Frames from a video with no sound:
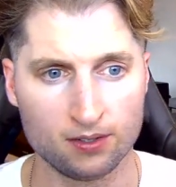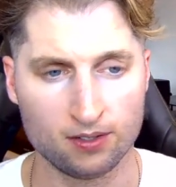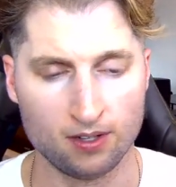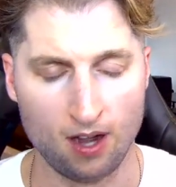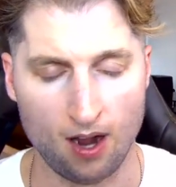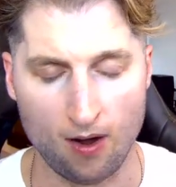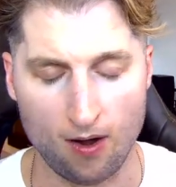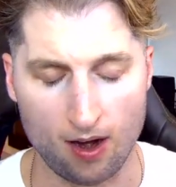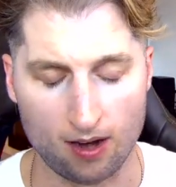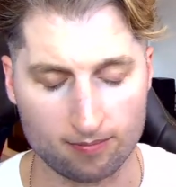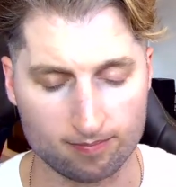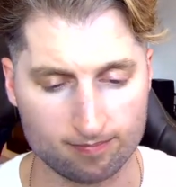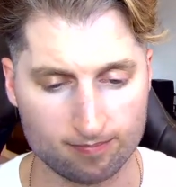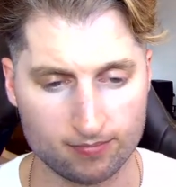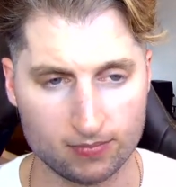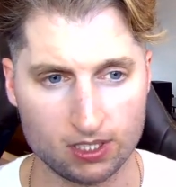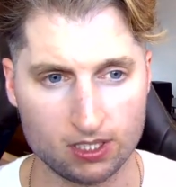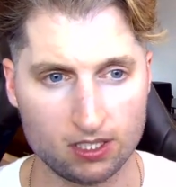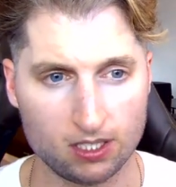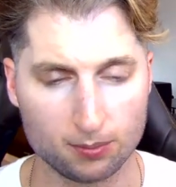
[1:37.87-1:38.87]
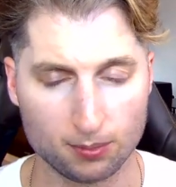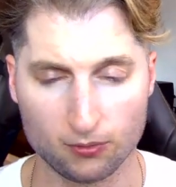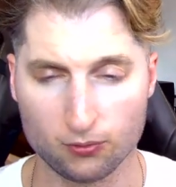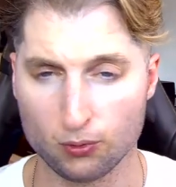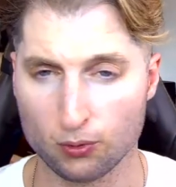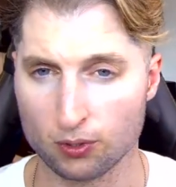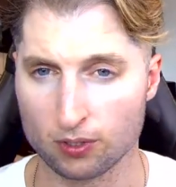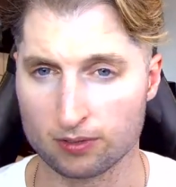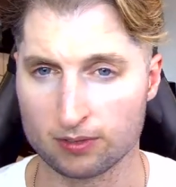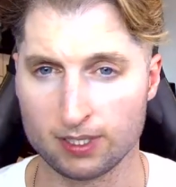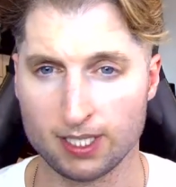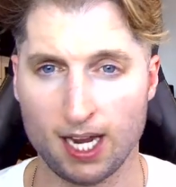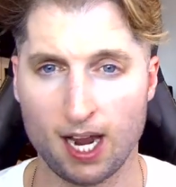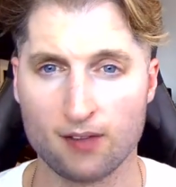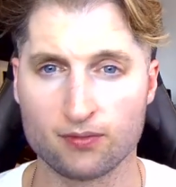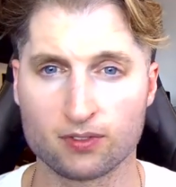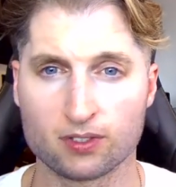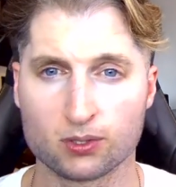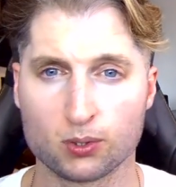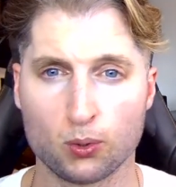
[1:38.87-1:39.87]
All right, number four, you have
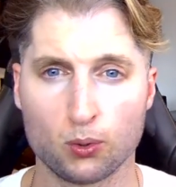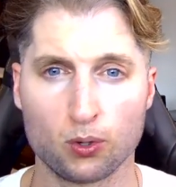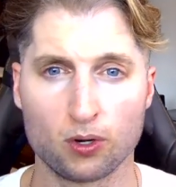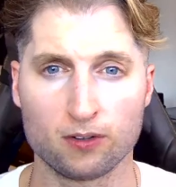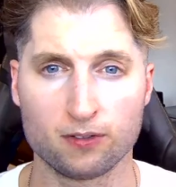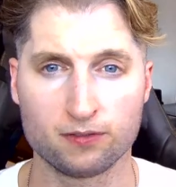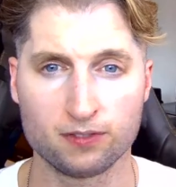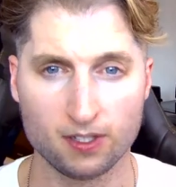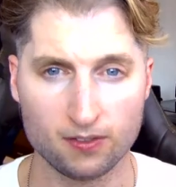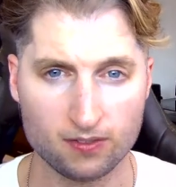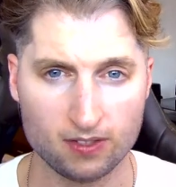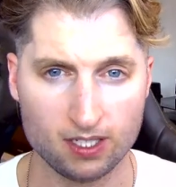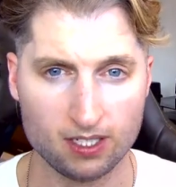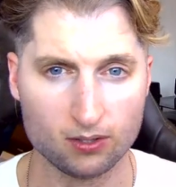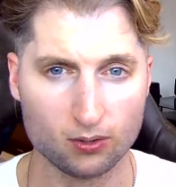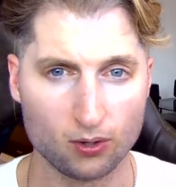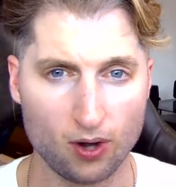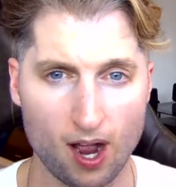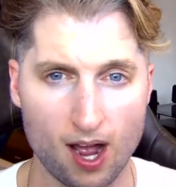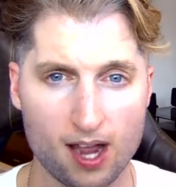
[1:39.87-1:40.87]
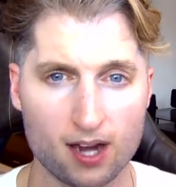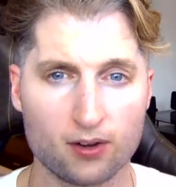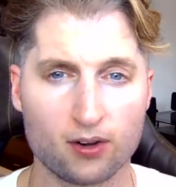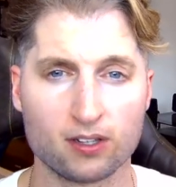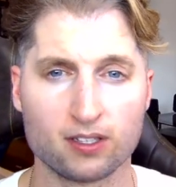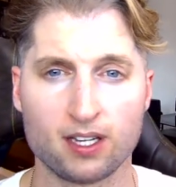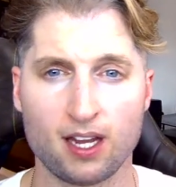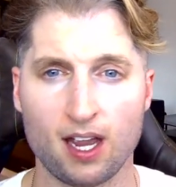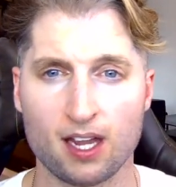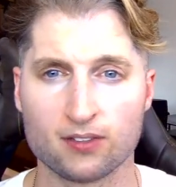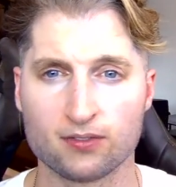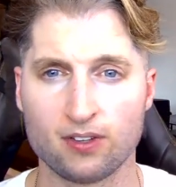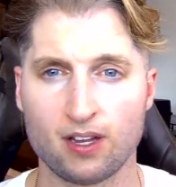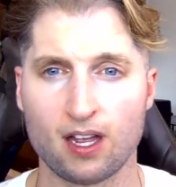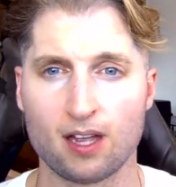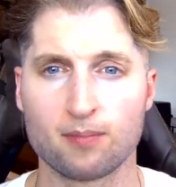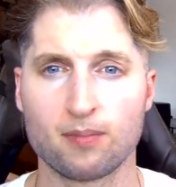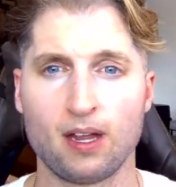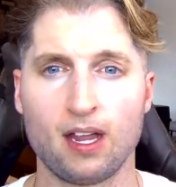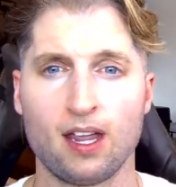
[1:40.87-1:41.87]
to score a 50 or higher on the
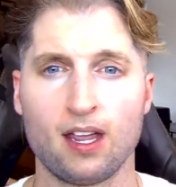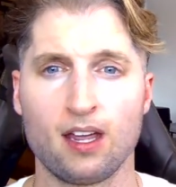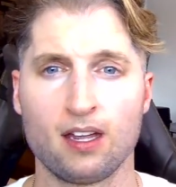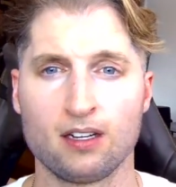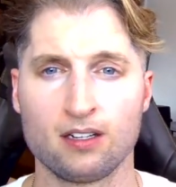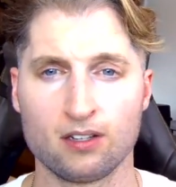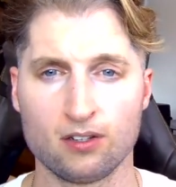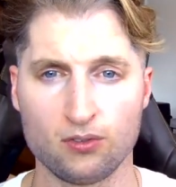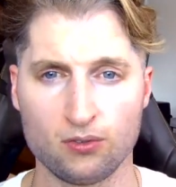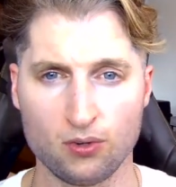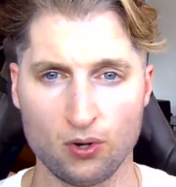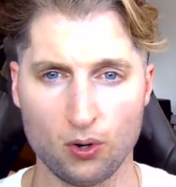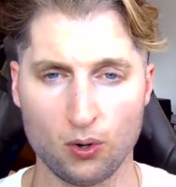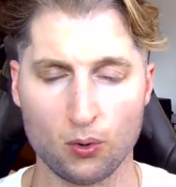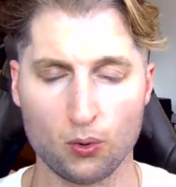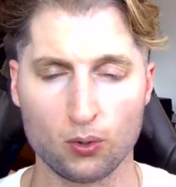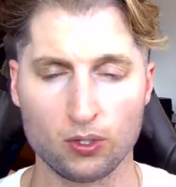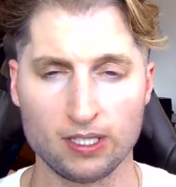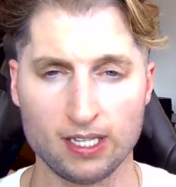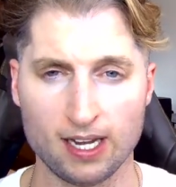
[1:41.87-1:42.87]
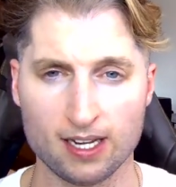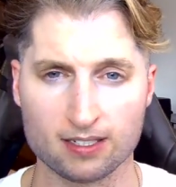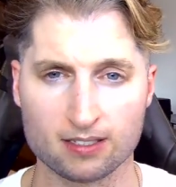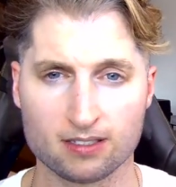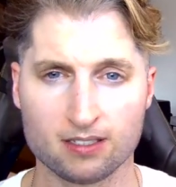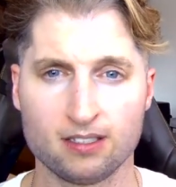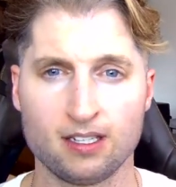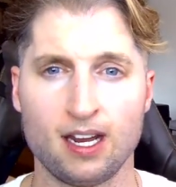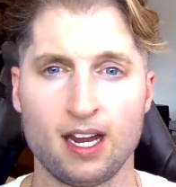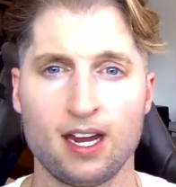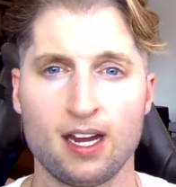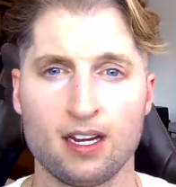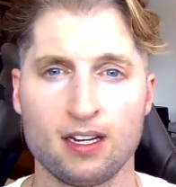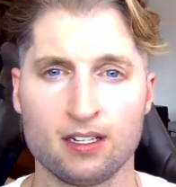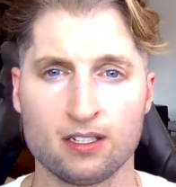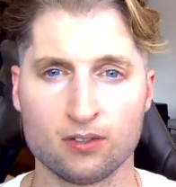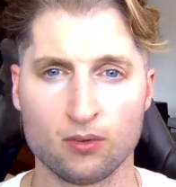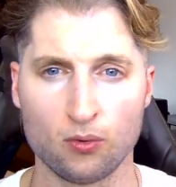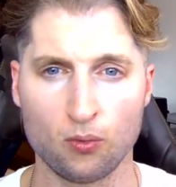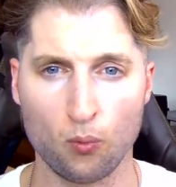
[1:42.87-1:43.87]
ASVAB and no less than a
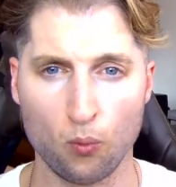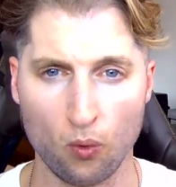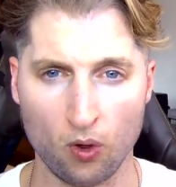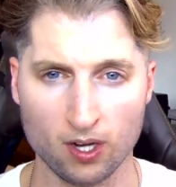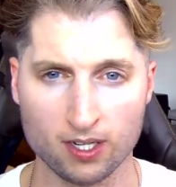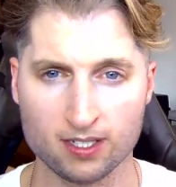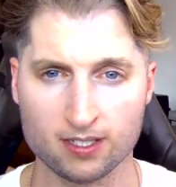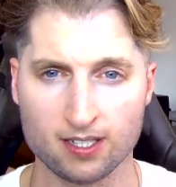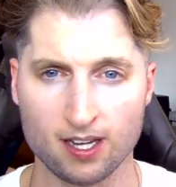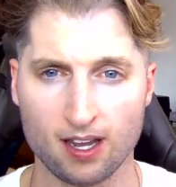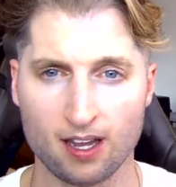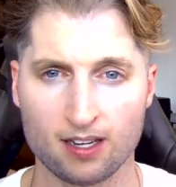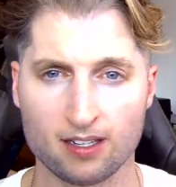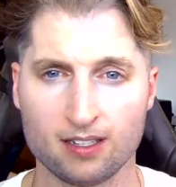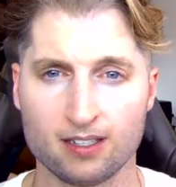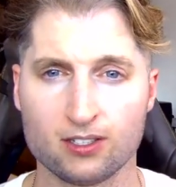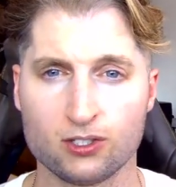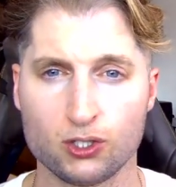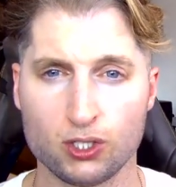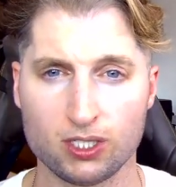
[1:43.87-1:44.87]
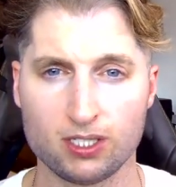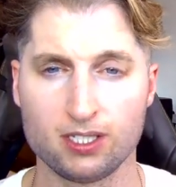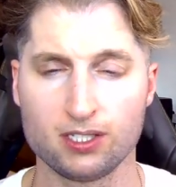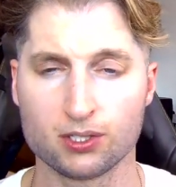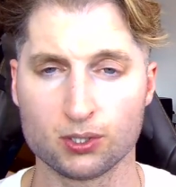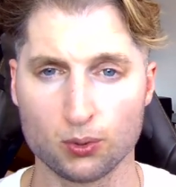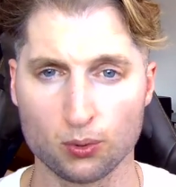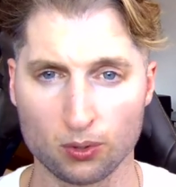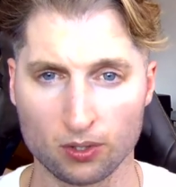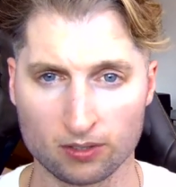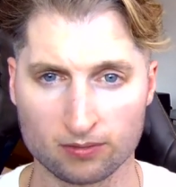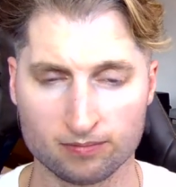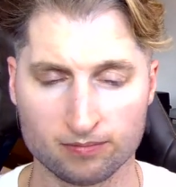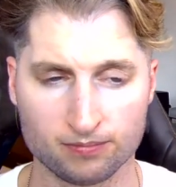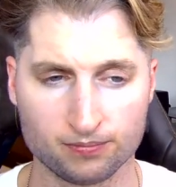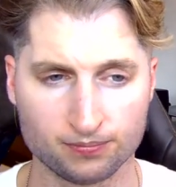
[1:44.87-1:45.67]
110 GT score.